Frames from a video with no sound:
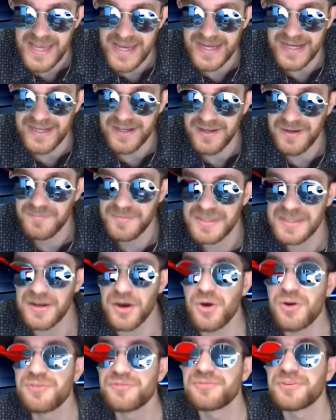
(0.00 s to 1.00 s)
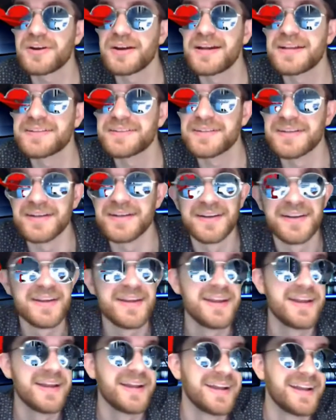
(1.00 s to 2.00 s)
The over-under
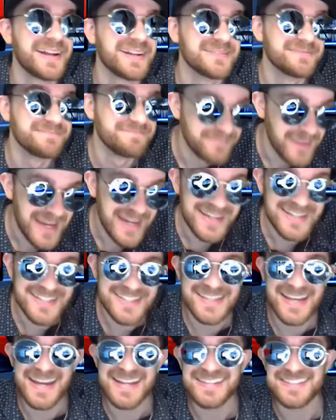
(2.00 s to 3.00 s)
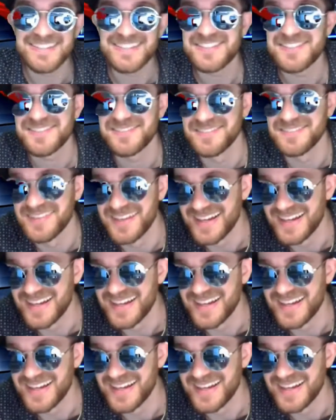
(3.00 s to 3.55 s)
makes sense.